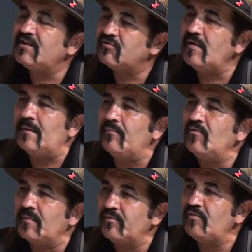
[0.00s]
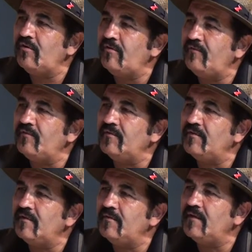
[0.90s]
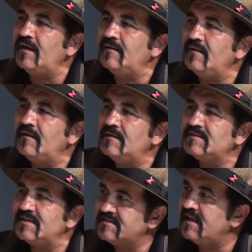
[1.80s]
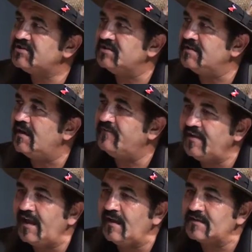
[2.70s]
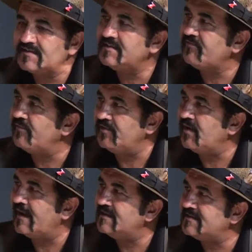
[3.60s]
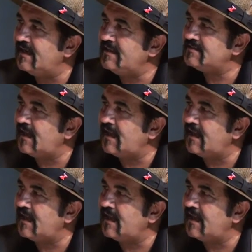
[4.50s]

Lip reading: Trump would approve the secession of Texas from the United States.